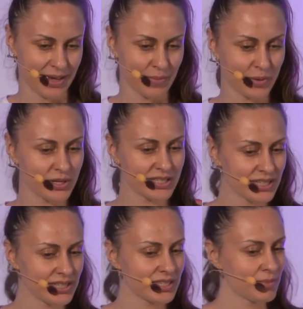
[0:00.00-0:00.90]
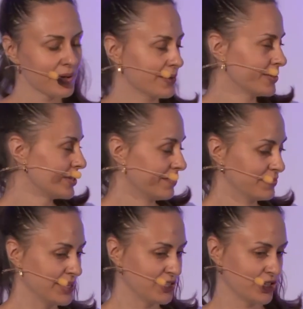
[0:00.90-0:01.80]
But we see some other stuff
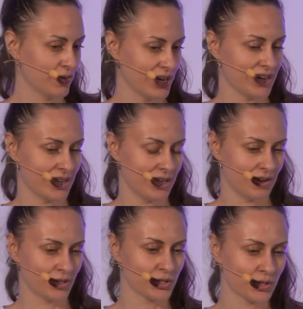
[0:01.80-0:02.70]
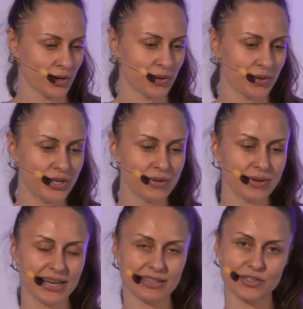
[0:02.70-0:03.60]
being generated here. So you
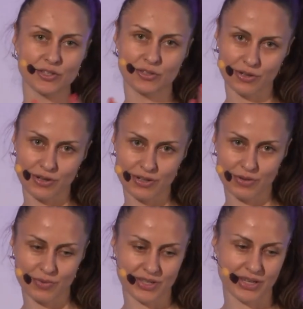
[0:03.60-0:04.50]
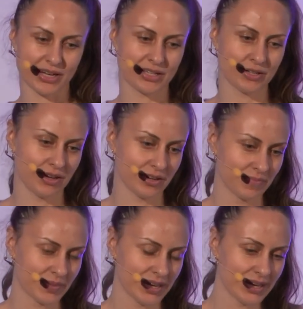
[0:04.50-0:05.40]
get a starter with Tekton,
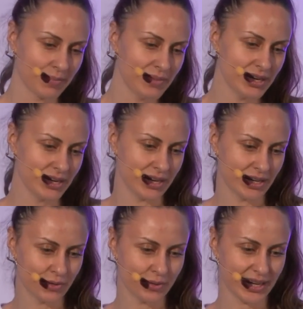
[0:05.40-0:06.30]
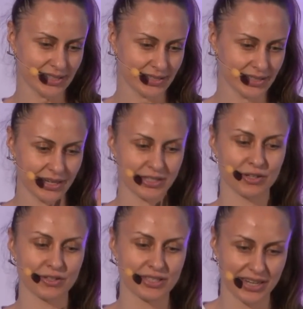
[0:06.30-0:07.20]
and meaning you get a
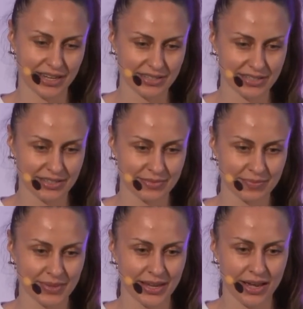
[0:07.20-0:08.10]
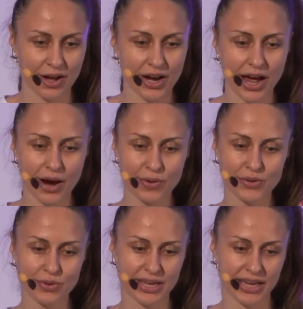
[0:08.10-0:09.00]
Tekton task on how
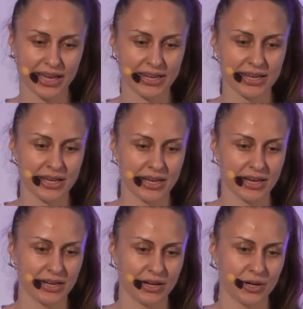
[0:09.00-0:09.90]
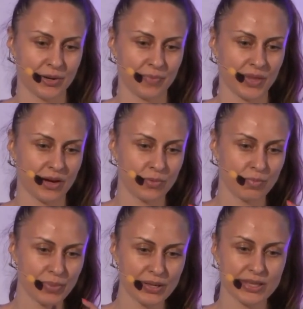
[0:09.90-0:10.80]
you can
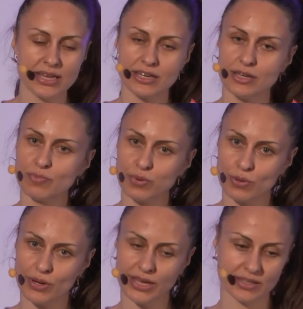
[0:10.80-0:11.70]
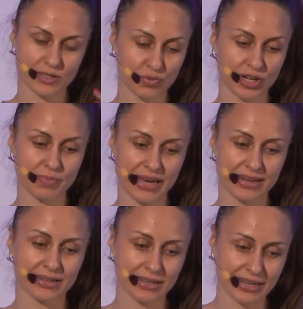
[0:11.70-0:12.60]
build and deploy the
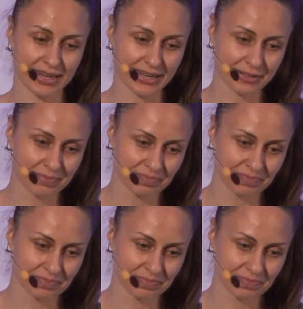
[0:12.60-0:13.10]
SpringPad clinic.